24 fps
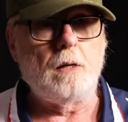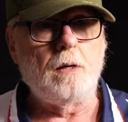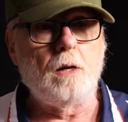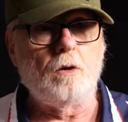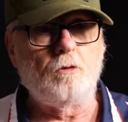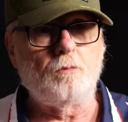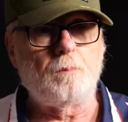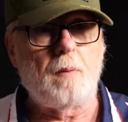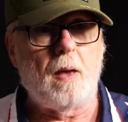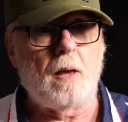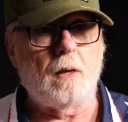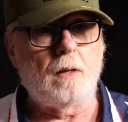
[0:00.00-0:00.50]
us
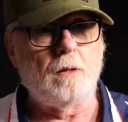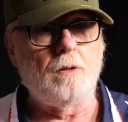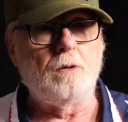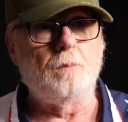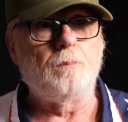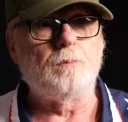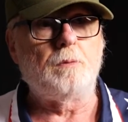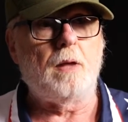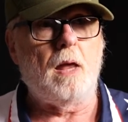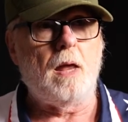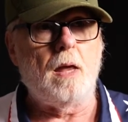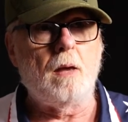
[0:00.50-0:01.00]
back into
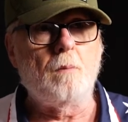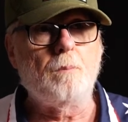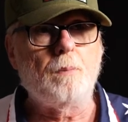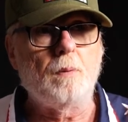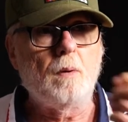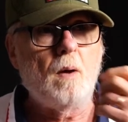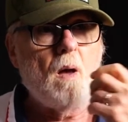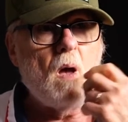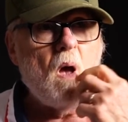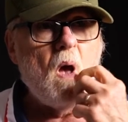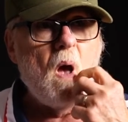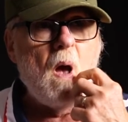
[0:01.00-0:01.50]
camp
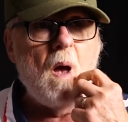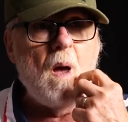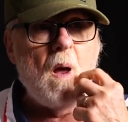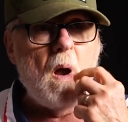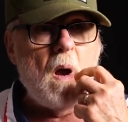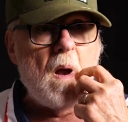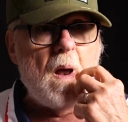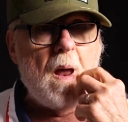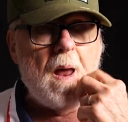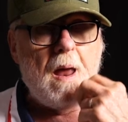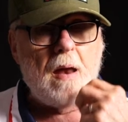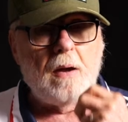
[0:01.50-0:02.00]

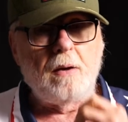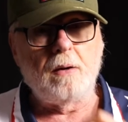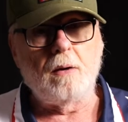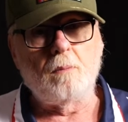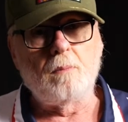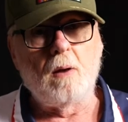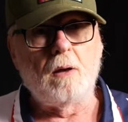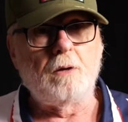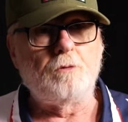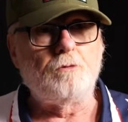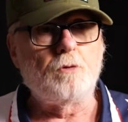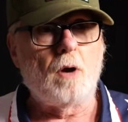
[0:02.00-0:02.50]
and get
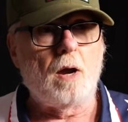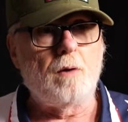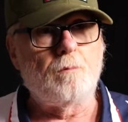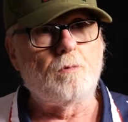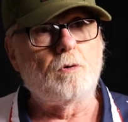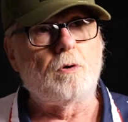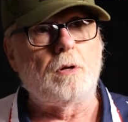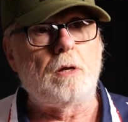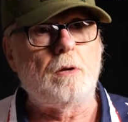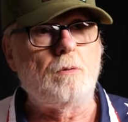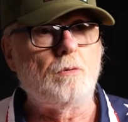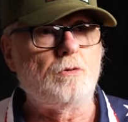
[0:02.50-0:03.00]
my driver.
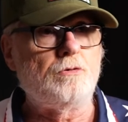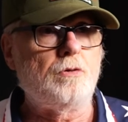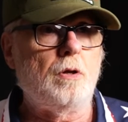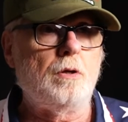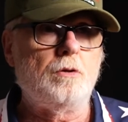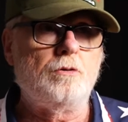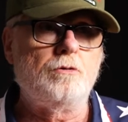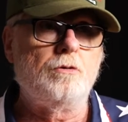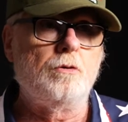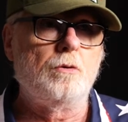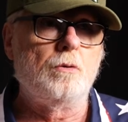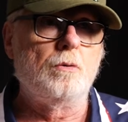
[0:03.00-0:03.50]
He was
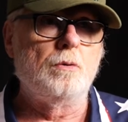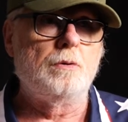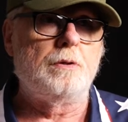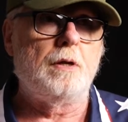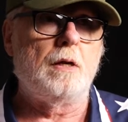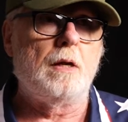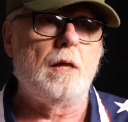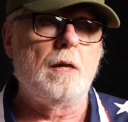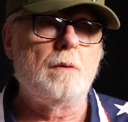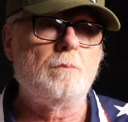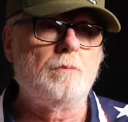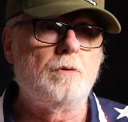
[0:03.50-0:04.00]
hit too. Get
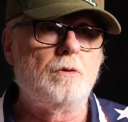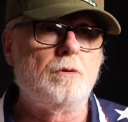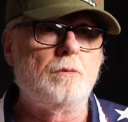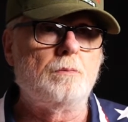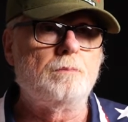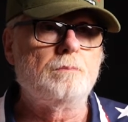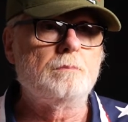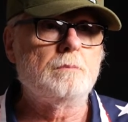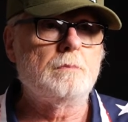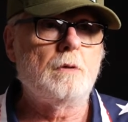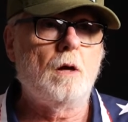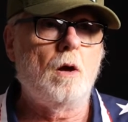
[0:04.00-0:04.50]
him to
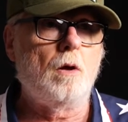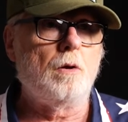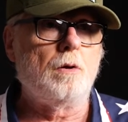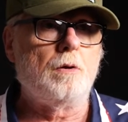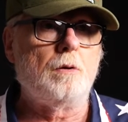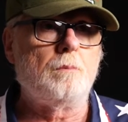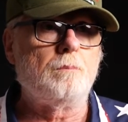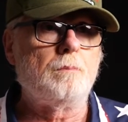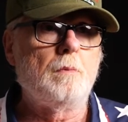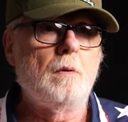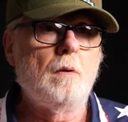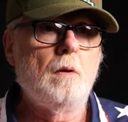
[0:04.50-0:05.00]

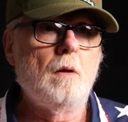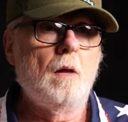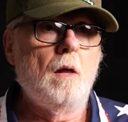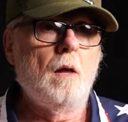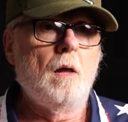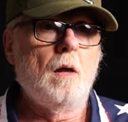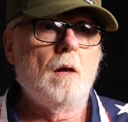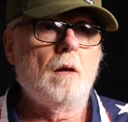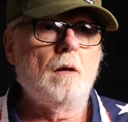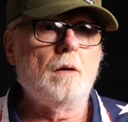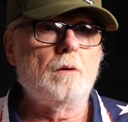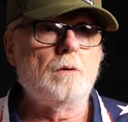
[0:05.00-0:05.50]
on
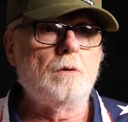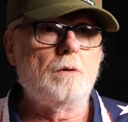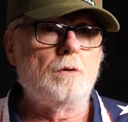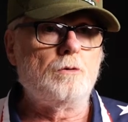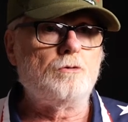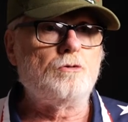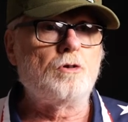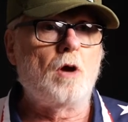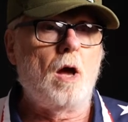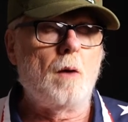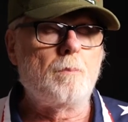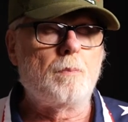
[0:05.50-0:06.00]
the
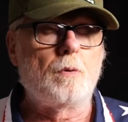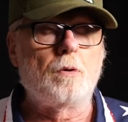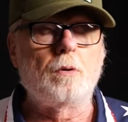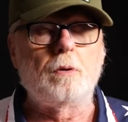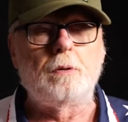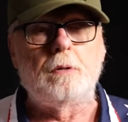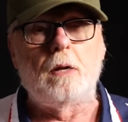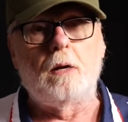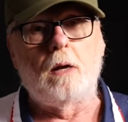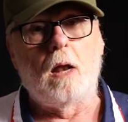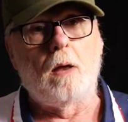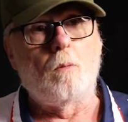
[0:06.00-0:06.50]
chopper.
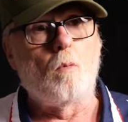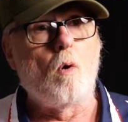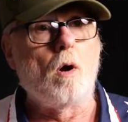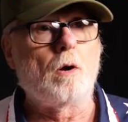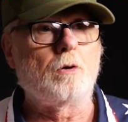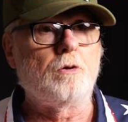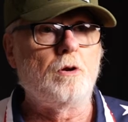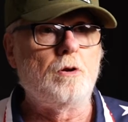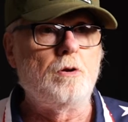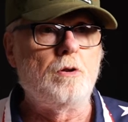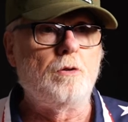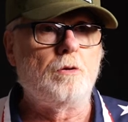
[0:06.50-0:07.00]
And then I
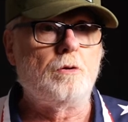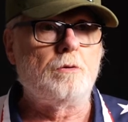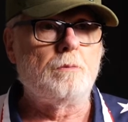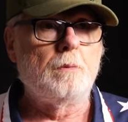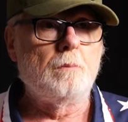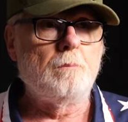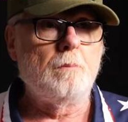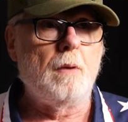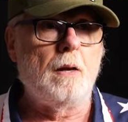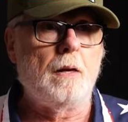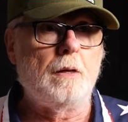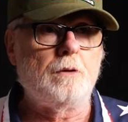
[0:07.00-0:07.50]
walked into the
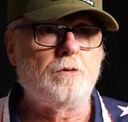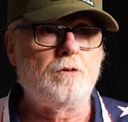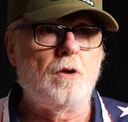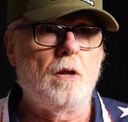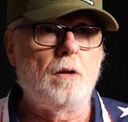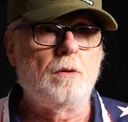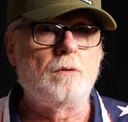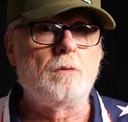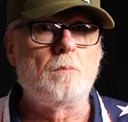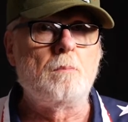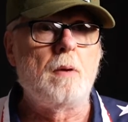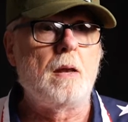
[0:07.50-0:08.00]
medic
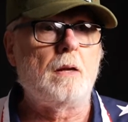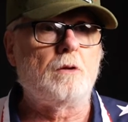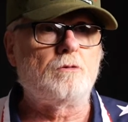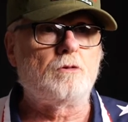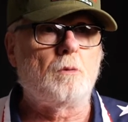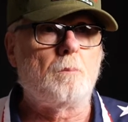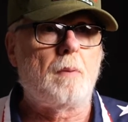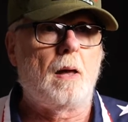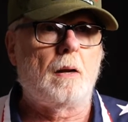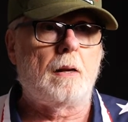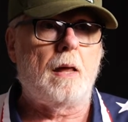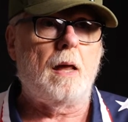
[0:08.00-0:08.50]
tent. The medic's
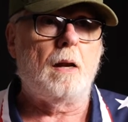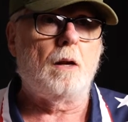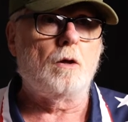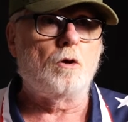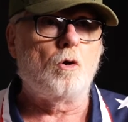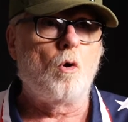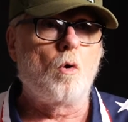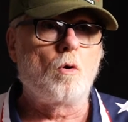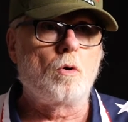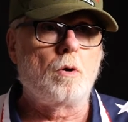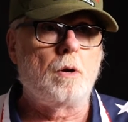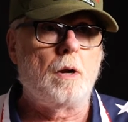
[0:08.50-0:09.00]
about had a
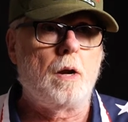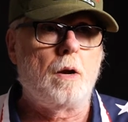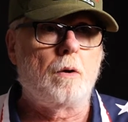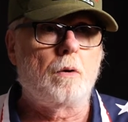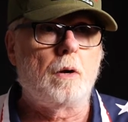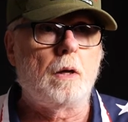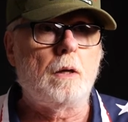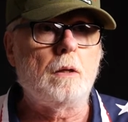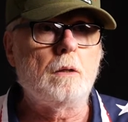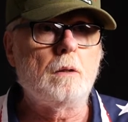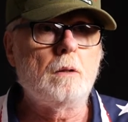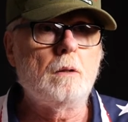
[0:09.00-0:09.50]

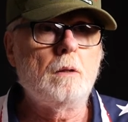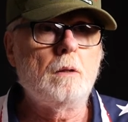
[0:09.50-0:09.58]
coronary.